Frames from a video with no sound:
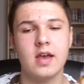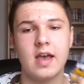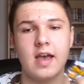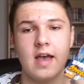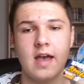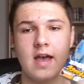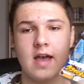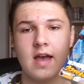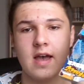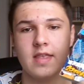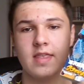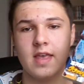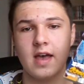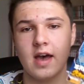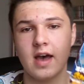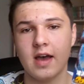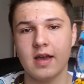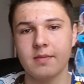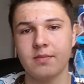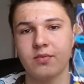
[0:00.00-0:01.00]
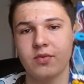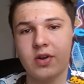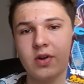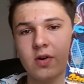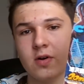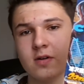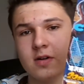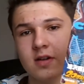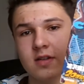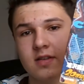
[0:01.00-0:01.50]
and I
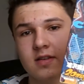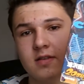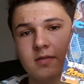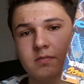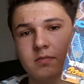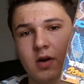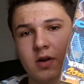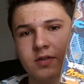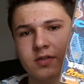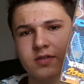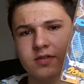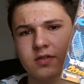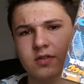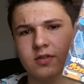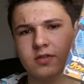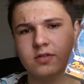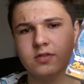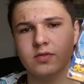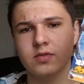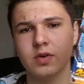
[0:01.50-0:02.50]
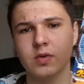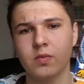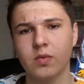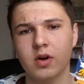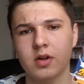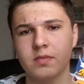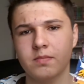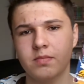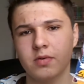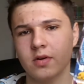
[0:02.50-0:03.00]
pre-ordered the Monster
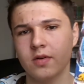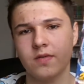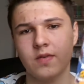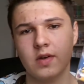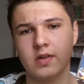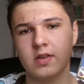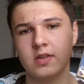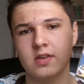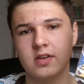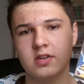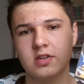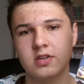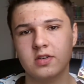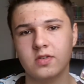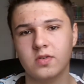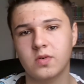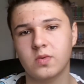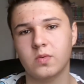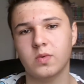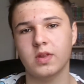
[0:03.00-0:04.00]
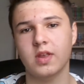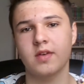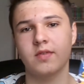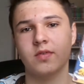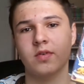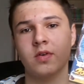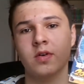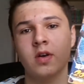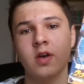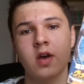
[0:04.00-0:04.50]
2-in-1 Perfect Edition or
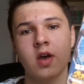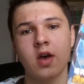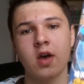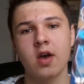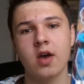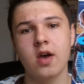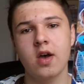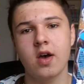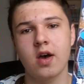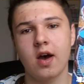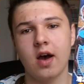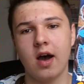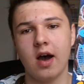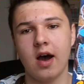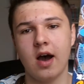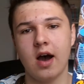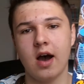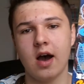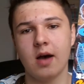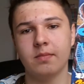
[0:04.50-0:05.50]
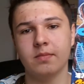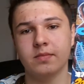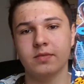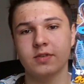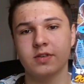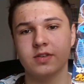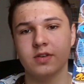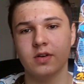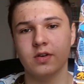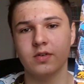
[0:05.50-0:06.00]
whatever.
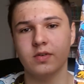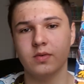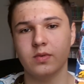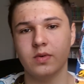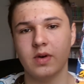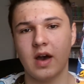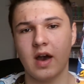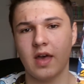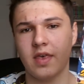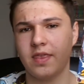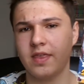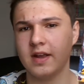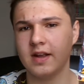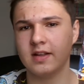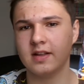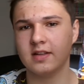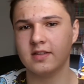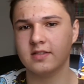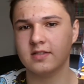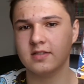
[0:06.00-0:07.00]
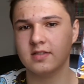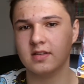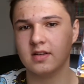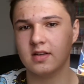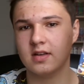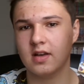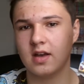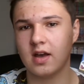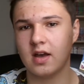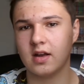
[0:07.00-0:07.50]
So I think that's
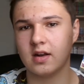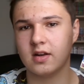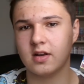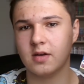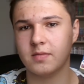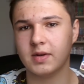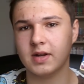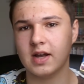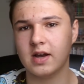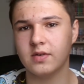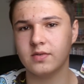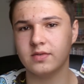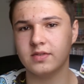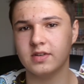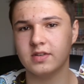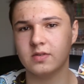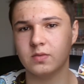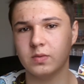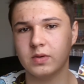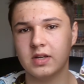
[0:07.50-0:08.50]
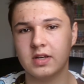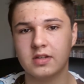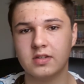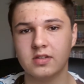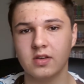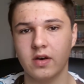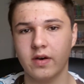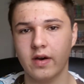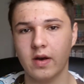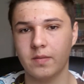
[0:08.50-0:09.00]
coming out this week,
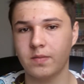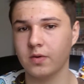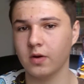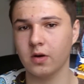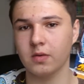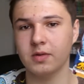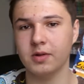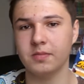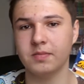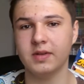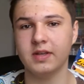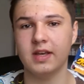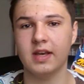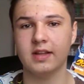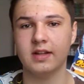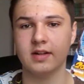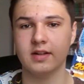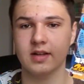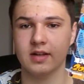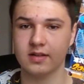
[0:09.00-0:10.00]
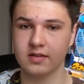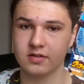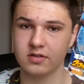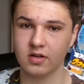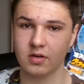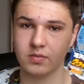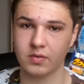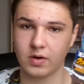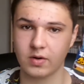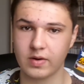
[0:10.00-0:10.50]
so I'll probably be getting that
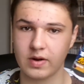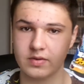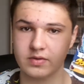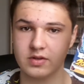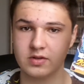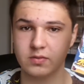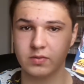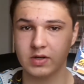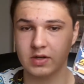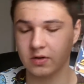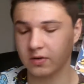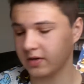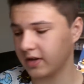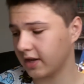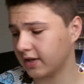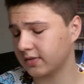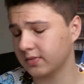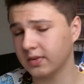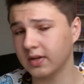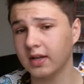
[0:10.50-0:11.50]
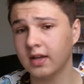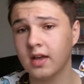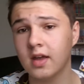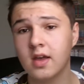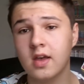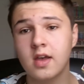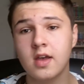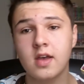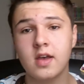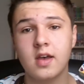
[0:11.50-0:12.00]
somewhere around this week or next week,
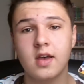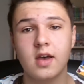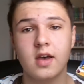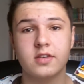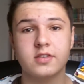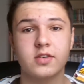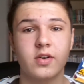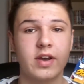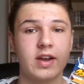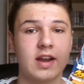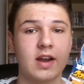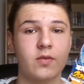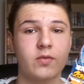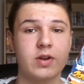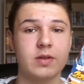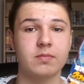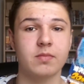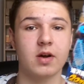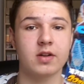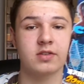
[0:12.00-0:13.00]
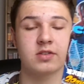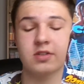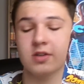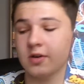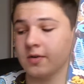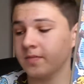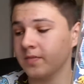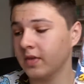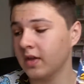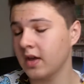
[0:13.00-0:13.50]
so I can read
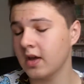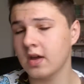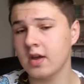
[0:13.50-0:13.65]
Monster.